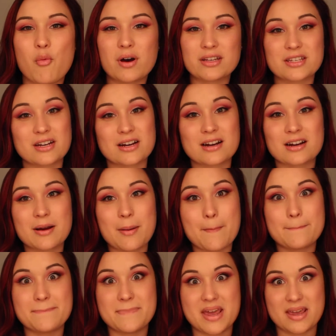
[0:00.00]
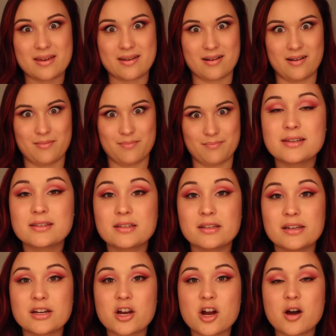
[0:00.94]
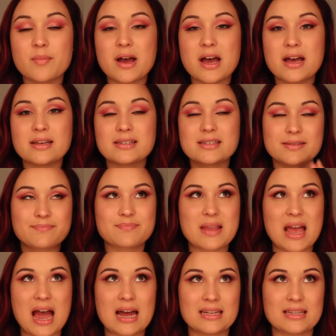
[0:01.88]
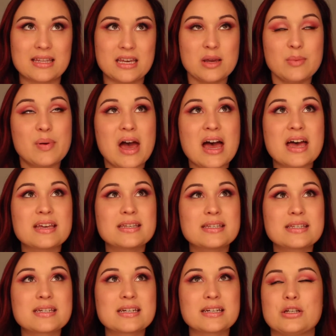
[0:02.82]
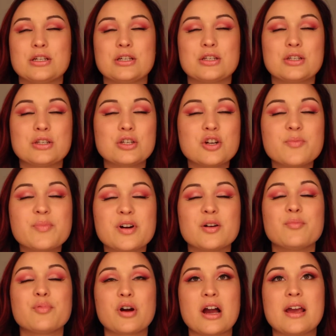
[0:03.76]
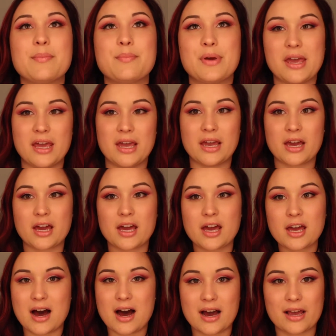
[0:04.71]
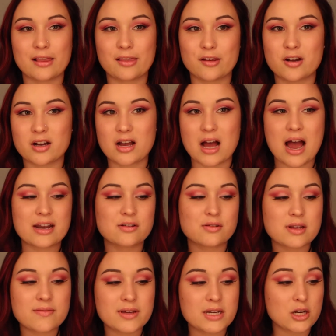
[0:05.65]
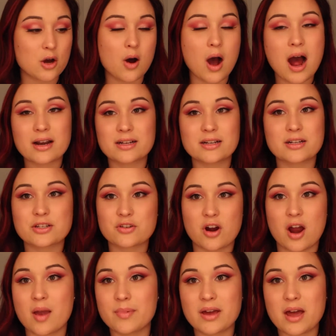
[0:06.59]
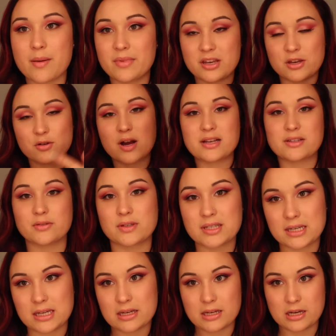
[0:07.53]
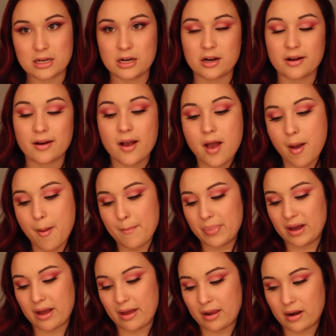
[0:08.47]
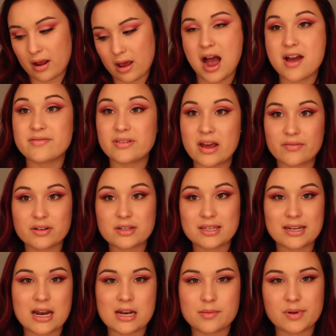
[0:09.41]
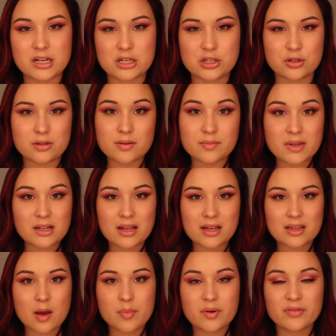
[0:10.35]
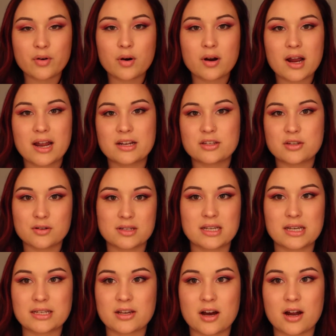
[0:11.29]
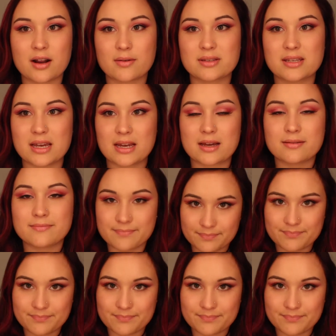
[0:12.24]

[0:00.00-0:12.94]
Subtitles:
was her makeup. Selena Gomez had the best super bright pink eye look. I don't even know how to describe it. I mean, you guys will see it here, but I've never seen anybody do something like that before, and as soon as I saw it, I was like,